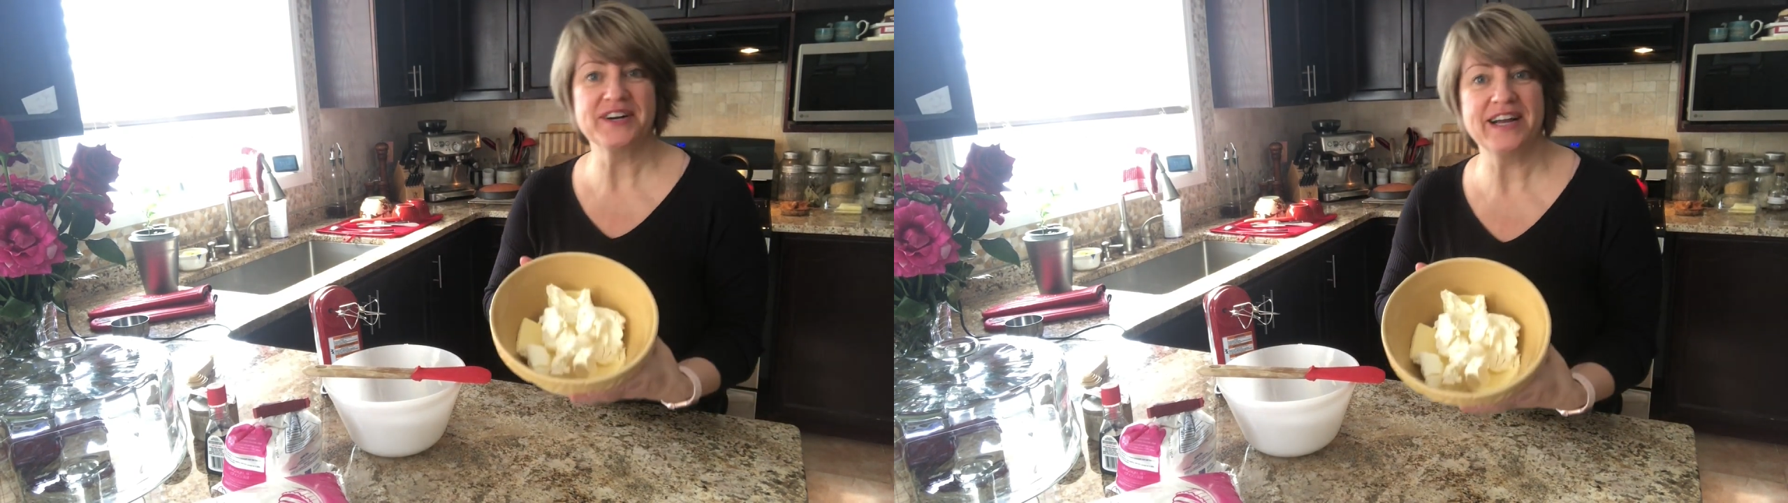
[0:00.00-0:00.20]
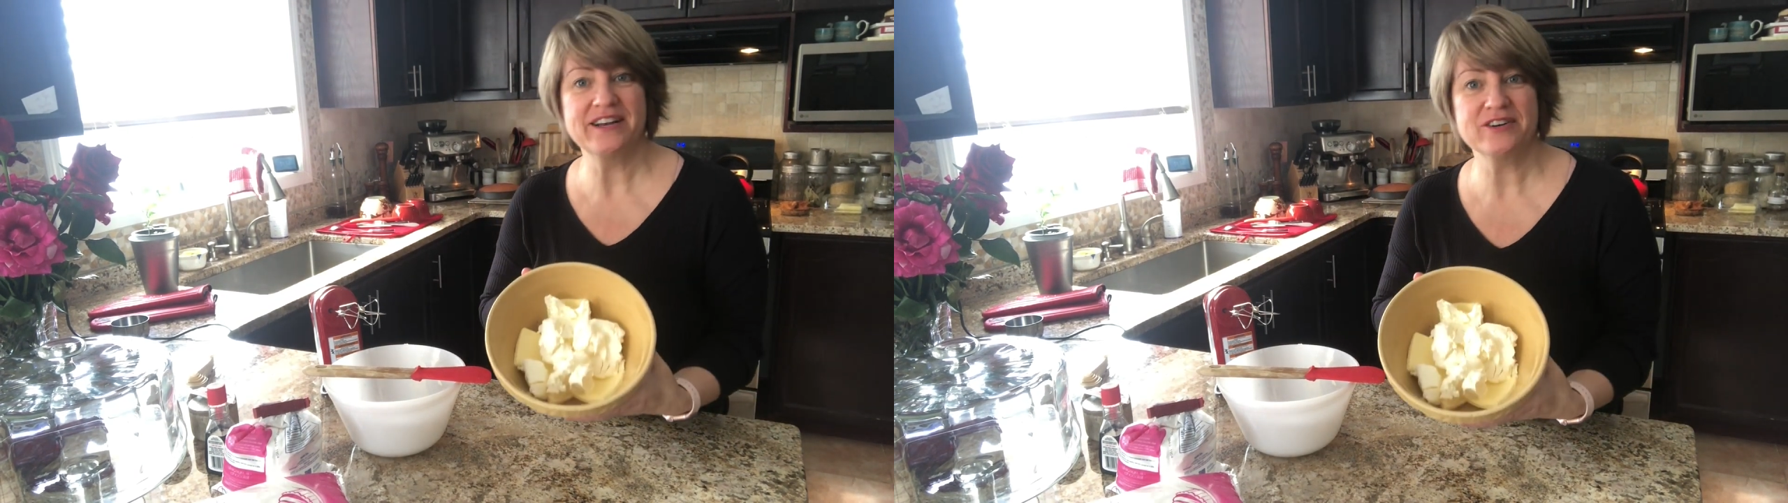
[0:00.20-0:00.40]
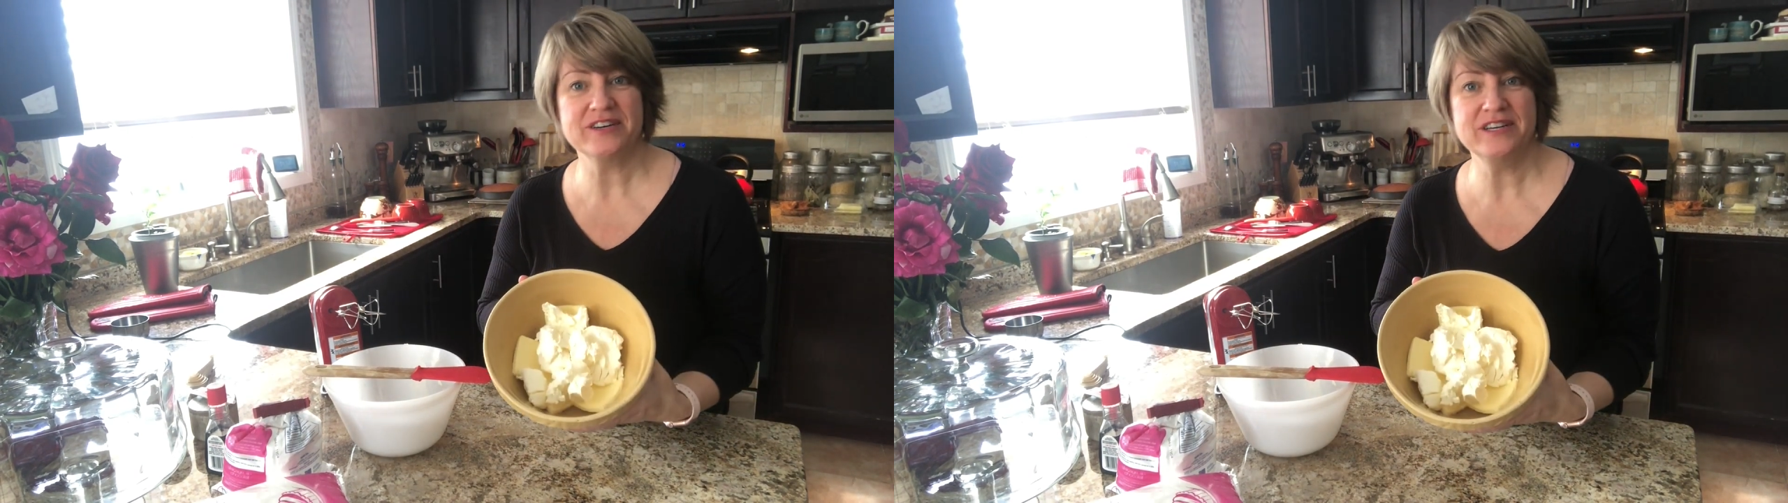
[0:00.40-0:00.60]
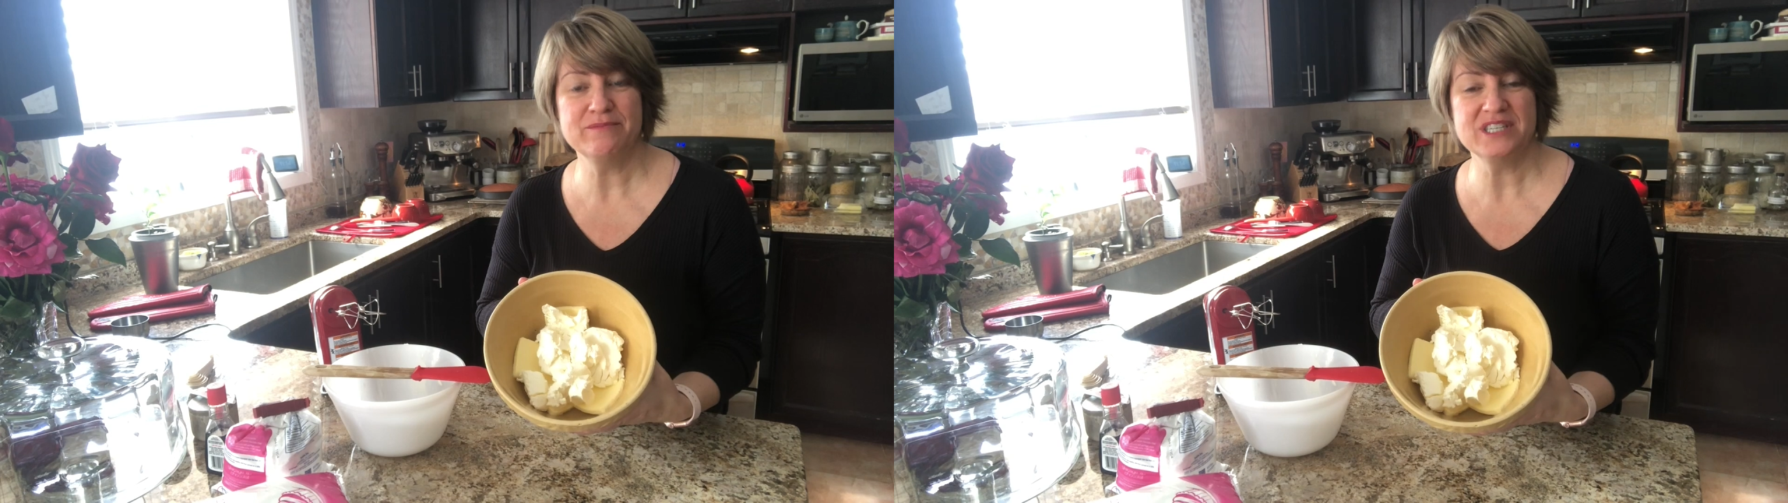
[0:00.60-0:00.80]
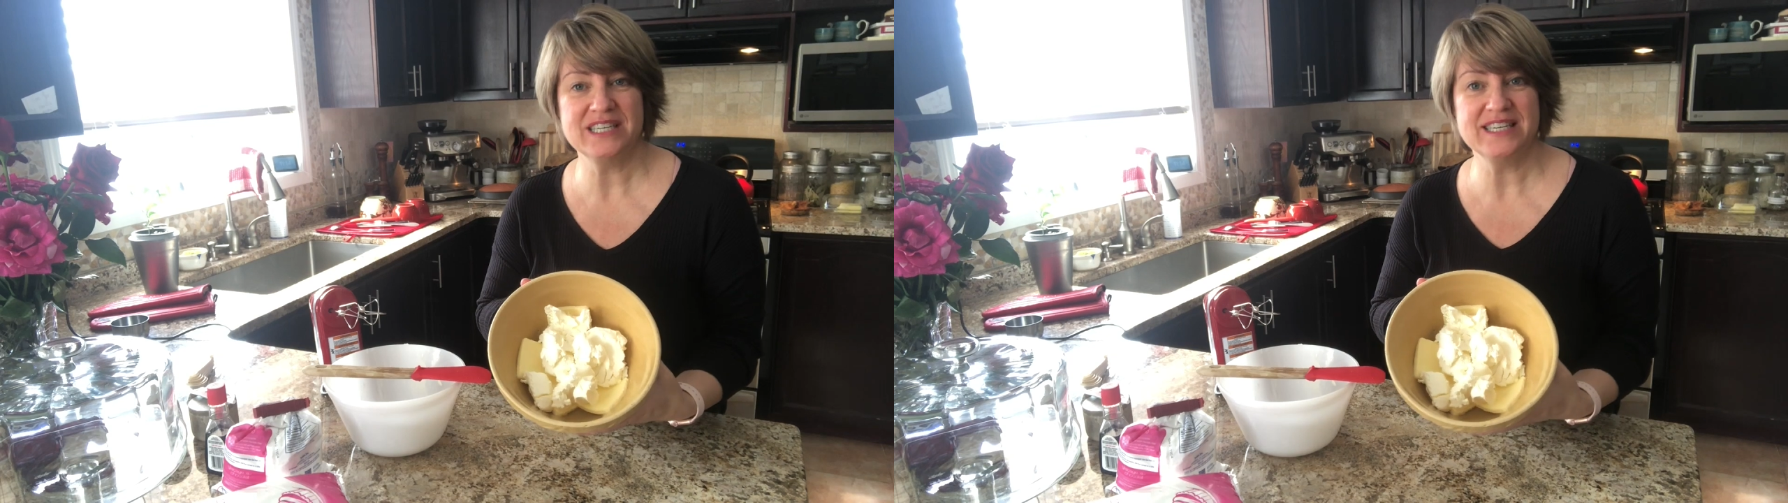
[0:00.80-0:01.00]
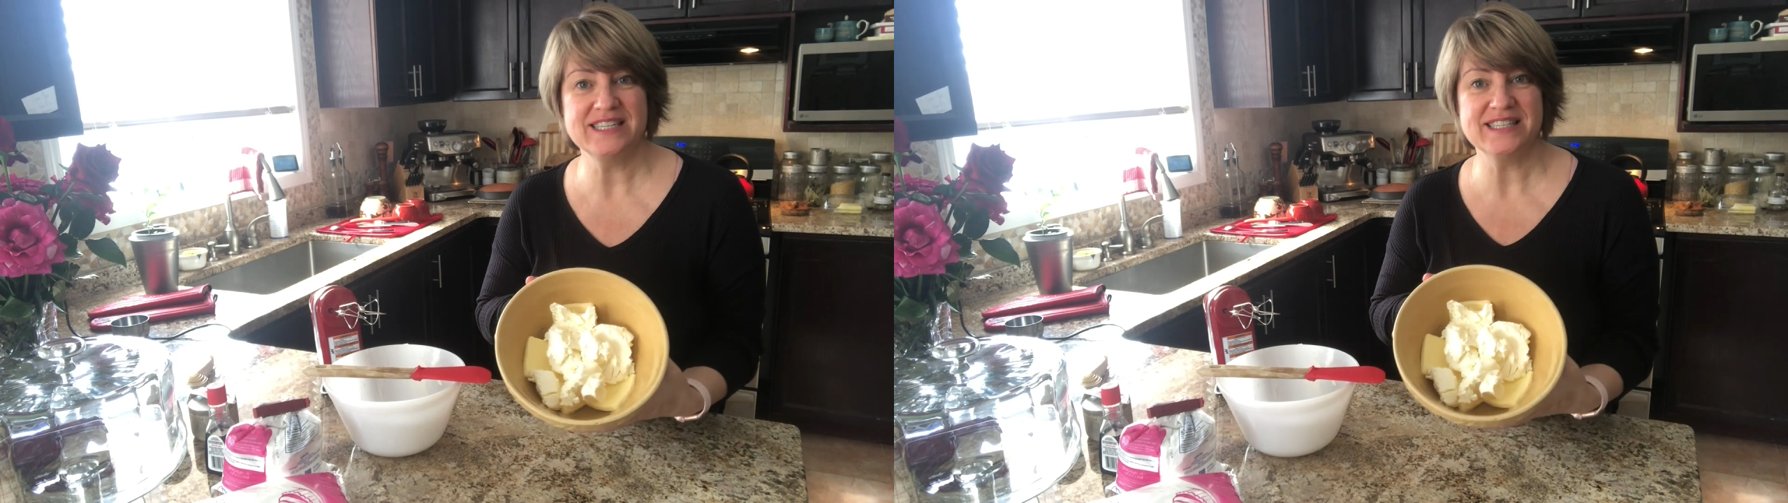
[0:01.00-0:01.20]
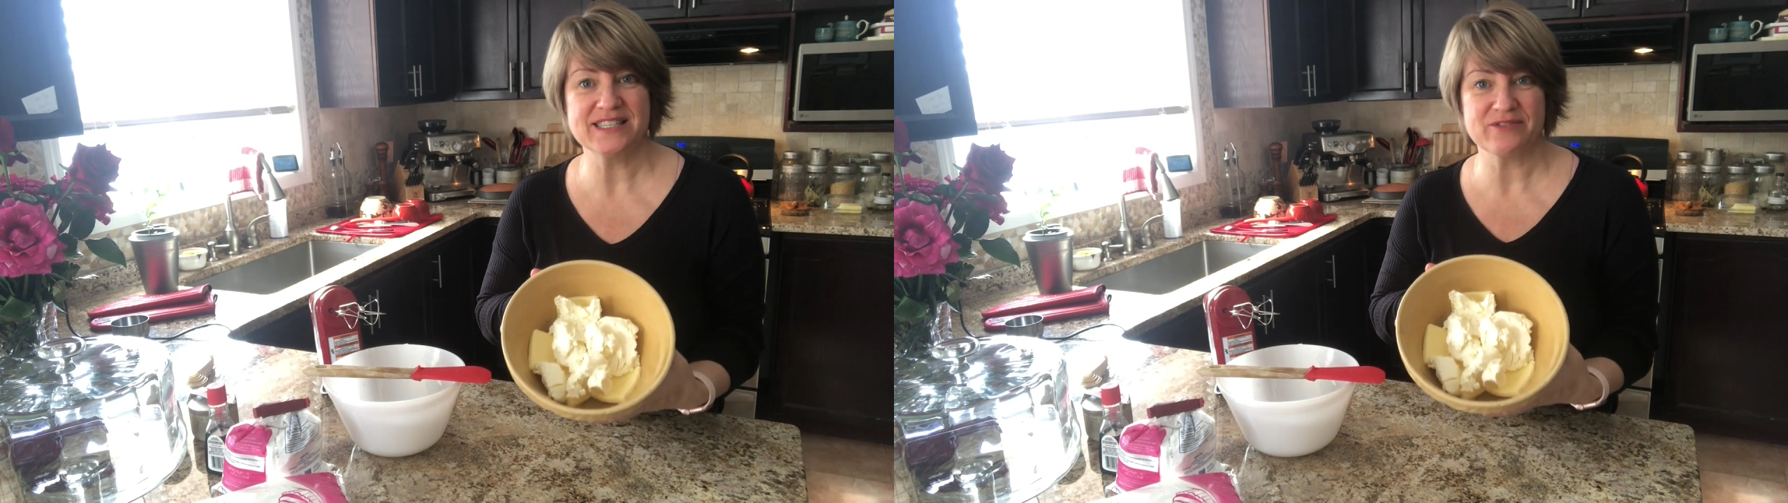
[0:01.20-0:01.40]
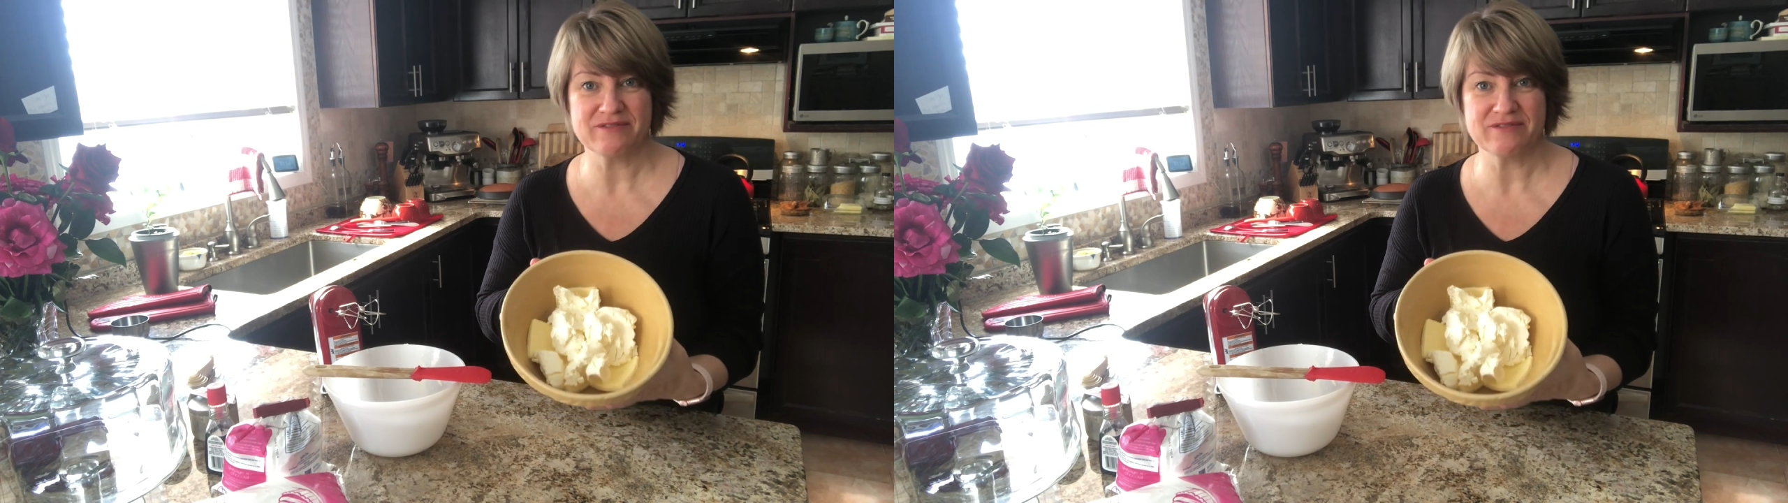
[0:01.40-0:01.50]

and cream cheese